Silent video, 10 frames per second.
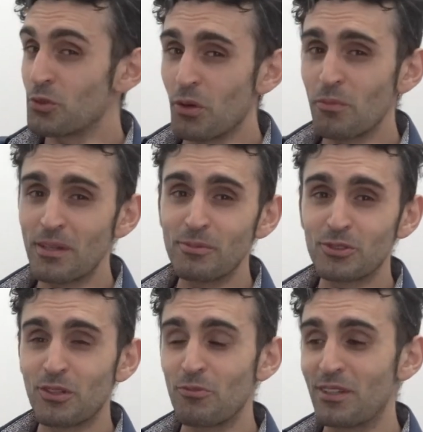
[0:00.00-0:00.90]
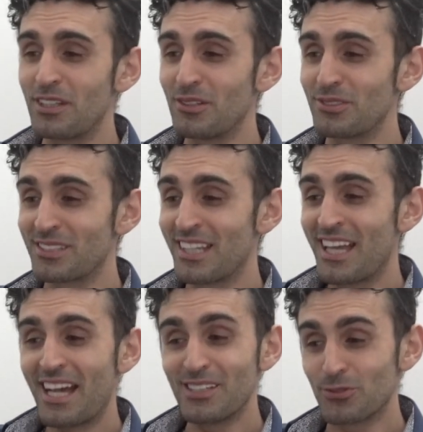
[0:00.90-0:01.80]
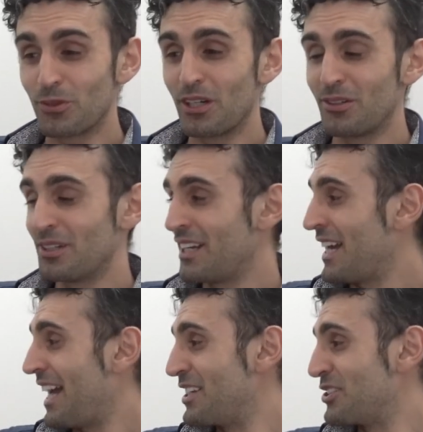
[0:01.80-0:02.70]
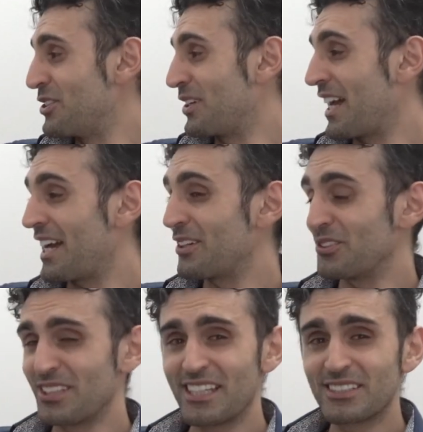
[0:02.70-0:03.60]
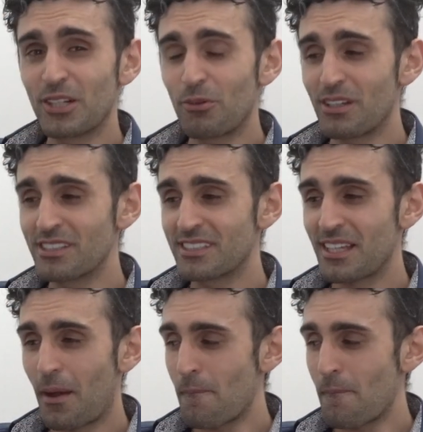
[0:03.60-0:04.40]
You won't be able to run Windows as well as you can on the Intel ones,